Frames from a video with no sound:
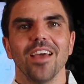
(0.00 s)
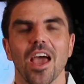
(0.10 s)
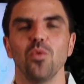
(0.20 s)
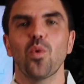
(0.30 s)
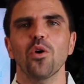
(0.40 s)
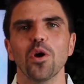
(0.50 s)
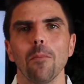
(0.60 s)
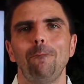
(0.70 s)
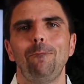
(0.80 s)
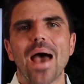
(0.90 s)
Hey,
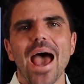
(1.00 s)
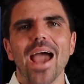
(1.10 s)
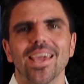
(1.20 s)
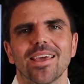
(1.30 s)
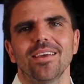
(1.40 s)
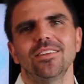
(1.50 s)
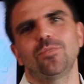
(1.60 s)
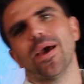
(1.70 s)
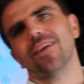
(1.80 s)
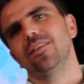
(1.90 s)
welcome back. It's
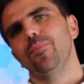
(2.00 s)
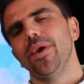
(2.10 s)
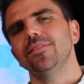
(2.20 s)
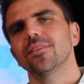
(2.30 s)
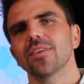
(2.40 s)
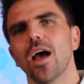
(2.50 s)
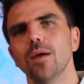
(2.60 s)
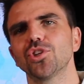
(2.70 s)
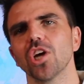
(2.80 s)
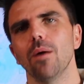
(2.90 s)
Back to the Basics.
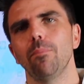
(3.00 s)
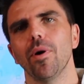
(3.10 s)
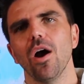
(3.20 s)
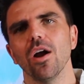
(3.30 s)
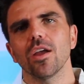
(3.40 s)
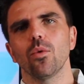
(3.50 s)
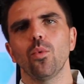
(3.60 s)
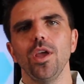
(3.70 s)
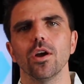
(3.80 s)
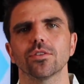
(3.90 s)
I'm Sean Barr, and
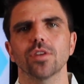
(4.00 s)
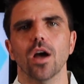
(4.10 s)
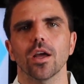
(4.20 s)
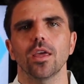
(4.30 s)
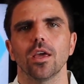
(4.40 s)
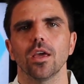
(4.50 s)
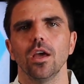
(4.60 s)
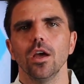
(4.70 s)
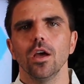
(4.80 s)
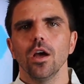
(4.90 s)
we are talking
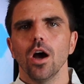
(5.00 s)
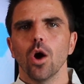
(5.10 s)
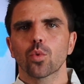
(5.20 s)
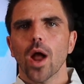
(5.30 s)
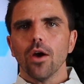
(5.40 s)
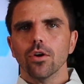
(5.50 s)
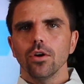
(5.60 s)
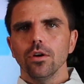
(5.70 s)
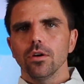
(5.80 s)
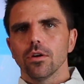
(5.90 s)
a
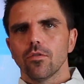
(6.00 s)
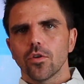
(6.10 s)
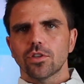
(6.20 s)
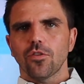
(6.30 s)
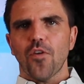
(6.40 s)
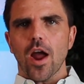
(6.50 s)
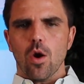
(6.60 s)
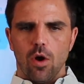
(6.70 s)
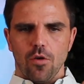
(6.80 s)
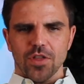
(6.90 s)
router versus a
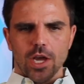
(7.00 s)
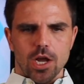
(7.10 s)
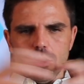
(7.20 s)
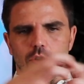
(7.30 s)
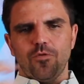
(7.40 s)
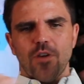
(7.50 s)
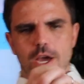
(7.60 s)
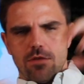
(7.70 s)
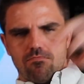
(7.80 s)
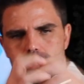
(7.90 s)
firewall. If they got in a little
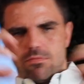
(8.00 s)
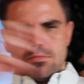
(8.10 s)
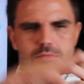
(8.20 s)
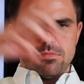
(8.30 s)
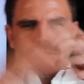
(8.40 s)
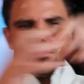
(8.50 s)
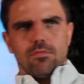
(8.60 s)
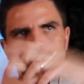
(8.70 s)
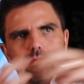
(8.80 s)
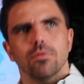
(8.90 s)
fight,
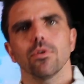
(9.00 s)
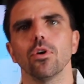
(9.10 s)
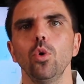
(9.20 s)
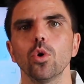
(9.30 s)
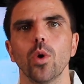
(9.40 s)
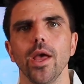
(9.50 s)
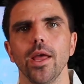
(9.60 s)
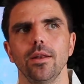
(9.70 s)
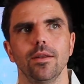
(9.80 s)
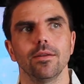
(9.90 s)
who would
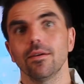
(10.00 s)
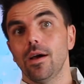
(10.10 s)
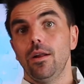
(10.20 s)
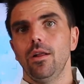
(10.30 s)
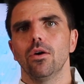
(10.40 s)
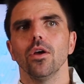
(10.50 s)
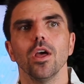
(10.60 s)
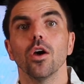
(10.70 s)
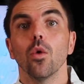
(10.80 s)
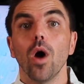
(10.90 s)
win? I don't know.
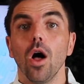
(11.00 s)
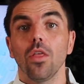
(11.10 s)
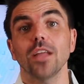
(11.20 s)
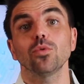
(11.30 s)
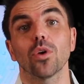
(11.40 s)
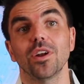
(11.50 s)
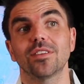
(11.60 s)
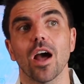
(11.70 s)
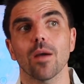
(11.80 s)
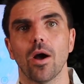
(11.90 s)
Well, that's what we're going to
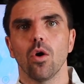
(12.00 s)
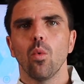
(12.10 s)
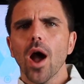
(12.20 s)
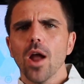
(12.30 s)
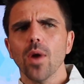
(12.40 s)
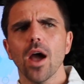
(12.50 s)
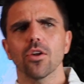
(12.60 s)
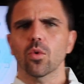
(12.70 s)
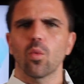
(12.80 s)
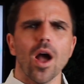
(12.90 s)
talk about. Why a
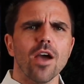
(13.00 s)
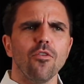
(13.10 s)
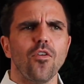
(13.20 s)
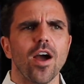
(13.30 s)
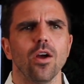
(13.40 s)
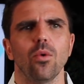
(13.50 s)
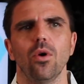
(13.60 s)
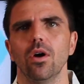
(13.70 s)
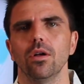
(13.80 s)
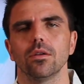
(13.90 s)
router? Why a firewall?